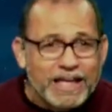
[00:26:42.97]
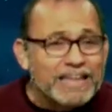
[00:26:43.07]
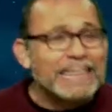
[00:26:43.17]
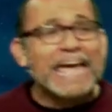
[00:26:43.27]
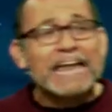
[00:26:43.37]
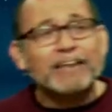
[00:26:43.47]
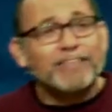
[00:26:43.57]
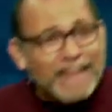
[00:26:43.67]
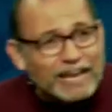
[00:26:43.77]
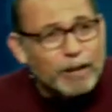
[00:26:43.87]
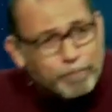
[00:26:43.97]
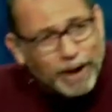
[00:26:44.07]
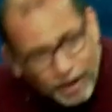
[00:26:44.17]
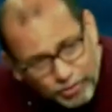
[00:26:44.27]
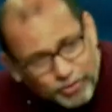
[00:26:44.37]
They had to send a
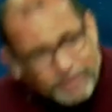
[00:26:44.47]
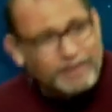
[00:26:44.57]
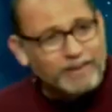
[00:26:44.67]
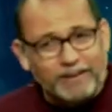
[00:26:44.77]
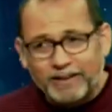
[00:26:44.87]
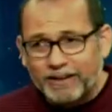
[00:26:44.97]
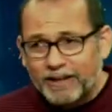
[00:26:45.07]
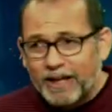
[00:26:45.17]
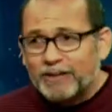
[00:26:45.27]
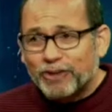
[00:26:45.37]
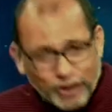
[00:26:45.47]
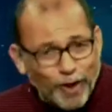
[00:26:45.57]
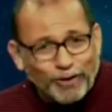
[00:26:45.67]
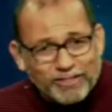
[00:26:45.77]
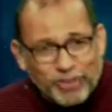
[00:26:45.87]
person to
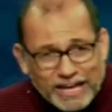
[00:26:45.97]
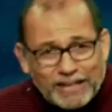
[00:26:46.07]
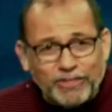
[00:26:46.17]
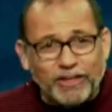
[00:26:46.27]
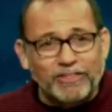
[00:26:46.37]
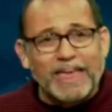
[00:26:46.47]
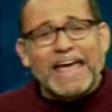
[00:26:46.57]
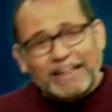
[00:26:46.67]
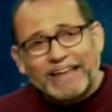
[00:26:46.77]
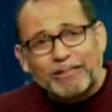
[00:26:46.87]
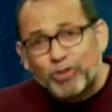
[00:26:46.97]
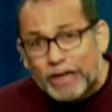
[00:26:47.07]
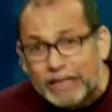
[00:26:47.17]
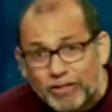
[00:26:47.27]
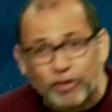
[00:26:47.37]
go to Jesus and say,
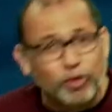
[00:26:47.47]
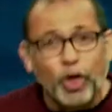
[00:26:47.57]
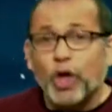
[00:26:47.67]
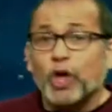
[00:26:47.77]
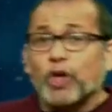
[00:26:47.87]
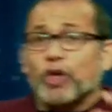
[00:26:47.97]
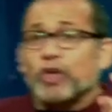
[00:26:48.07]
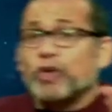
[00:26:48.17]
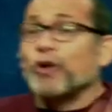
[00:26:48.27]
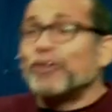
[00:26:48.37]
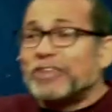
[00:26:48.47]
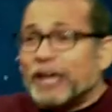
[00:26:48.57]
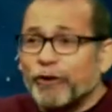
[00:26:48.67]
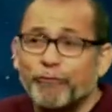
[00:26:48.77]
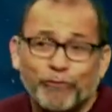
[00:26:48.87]
Jesus, your
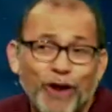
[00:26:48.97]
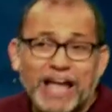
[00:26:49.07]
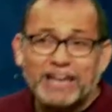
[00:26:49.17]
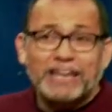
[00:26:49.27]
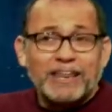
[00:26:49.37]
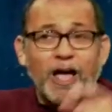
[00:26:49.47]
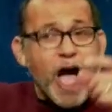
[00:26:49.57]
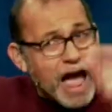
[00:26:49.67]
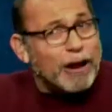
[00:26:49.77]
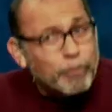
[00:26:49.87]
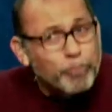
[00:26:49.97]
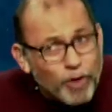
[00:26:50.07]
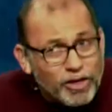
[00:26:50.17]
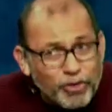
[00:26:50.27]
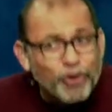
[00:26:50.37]
dear friend, our
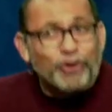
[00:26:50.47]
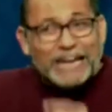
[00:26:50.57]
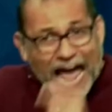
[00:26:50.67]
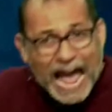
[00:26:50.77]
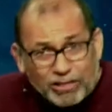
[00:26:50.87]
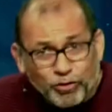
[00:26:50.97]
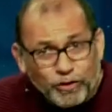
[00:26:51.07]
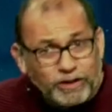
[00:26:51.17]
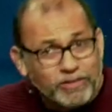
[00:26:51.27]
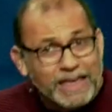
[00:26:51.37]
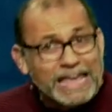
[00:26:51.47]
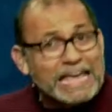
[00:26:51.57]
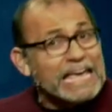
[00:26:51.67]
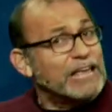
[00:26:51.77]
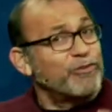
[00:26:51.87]
brother Lazarus,
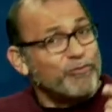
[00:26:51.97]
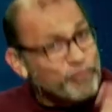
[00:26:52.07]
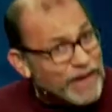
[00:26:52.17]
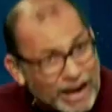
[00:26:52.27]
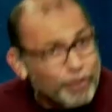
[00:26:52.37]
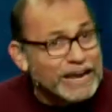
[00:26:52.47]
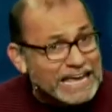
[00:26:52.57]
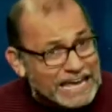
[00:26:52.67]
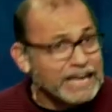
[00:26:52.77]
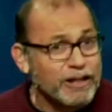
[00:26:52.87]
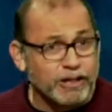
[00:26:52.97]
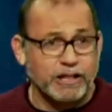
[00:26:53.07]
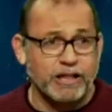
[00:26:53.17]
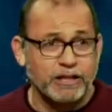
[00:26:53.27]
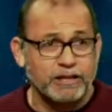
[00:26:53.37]
is very
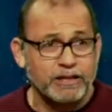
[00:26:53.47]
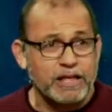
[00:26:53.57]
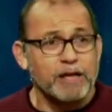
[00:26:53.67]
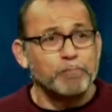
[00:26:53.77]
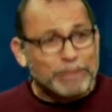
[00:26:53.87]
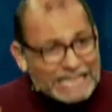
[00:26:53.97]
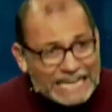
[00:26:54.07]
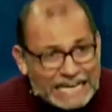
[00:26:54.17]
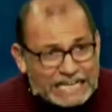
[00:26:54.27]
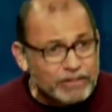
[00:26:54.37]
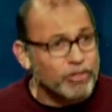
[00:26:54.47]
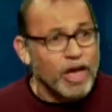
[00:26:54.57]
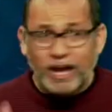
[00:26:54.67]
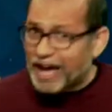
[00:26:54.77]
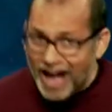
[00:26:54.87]
ill. Please
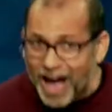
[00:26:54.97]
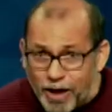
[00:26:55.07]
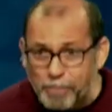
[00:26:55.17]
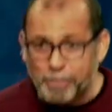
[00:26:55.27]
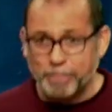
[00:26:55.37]
come.